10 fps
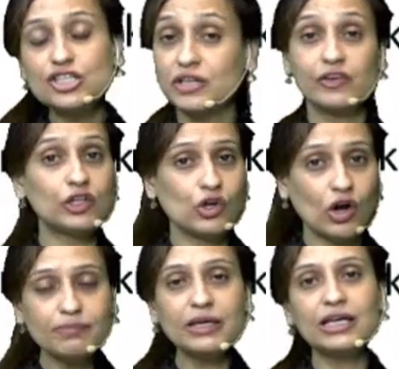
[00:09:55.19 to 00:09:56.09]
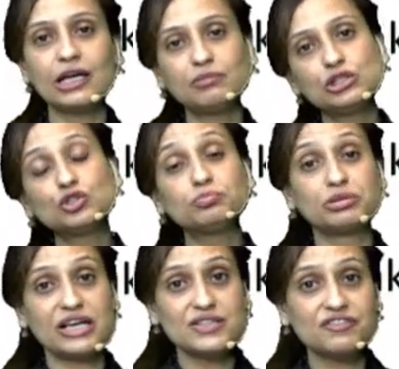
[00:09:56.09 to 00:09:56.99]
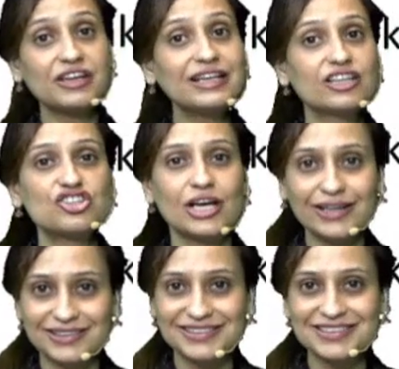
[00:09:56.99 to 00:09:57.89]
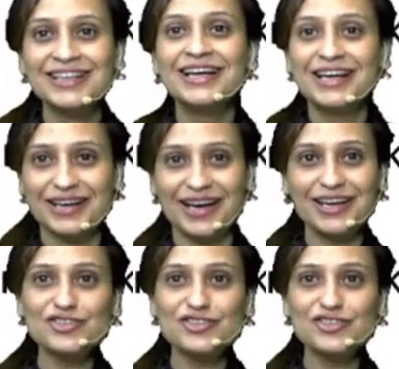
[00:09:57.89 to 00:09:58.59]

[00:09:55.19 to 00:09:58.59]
she will not be able to breastfeed the child, right?